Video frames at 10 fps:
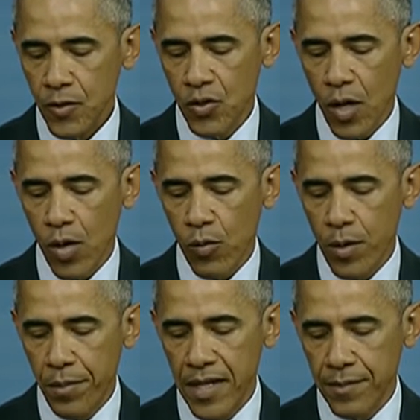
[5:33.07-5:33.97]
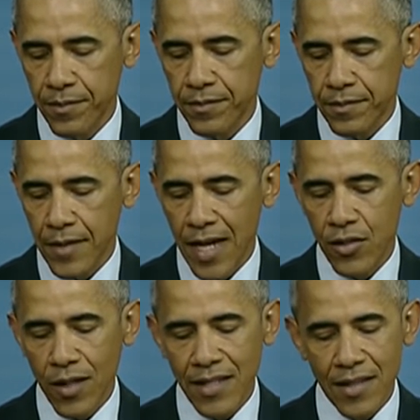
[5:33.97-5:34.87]
So I want to repeat,
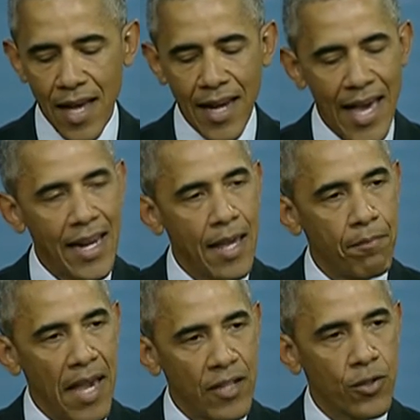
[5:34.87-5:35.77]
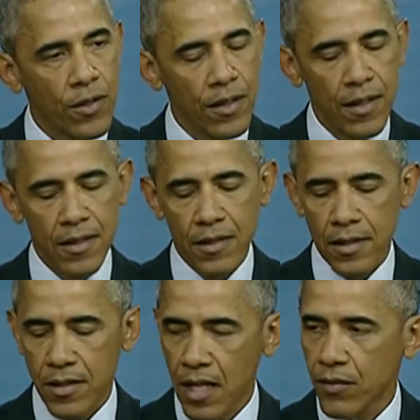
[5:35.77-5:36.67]
ISIL has not had a major
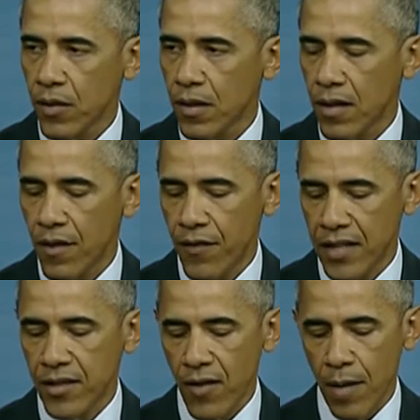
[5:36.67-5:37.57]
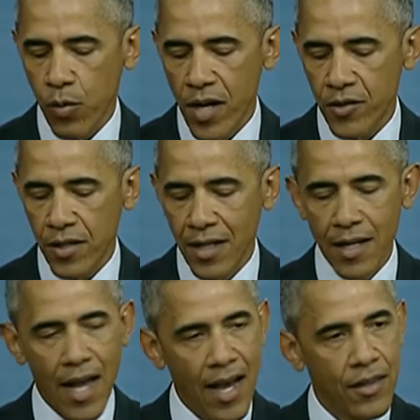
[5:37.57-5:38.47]
successful offensive operation
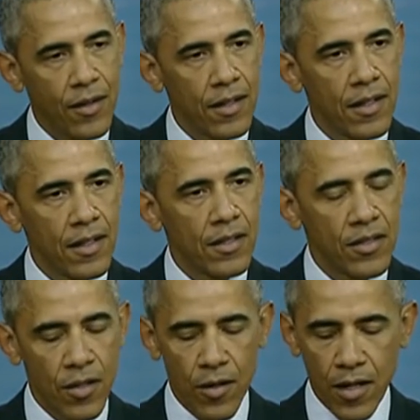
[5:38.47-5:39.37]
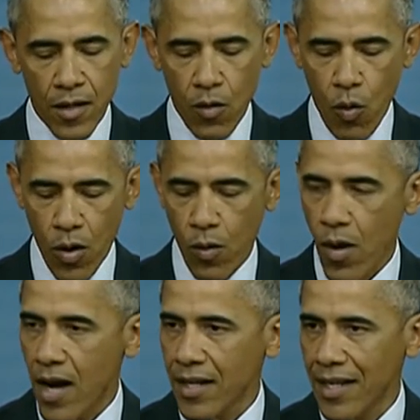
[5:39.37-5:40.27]
in either Syria or
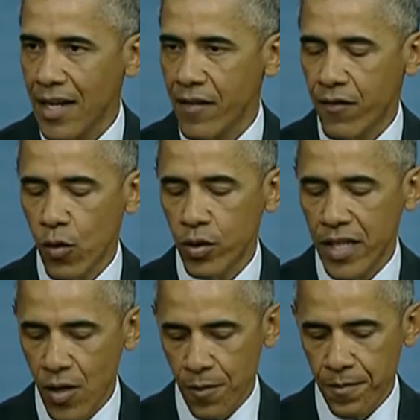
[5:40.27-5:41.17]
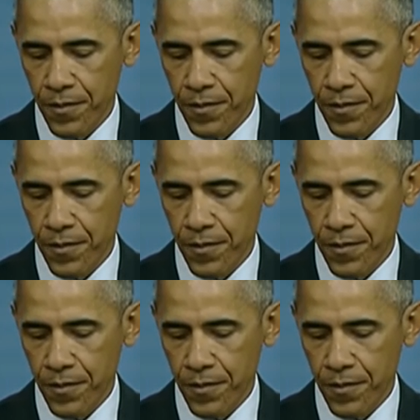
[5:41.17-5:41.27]
Iraq in a full year.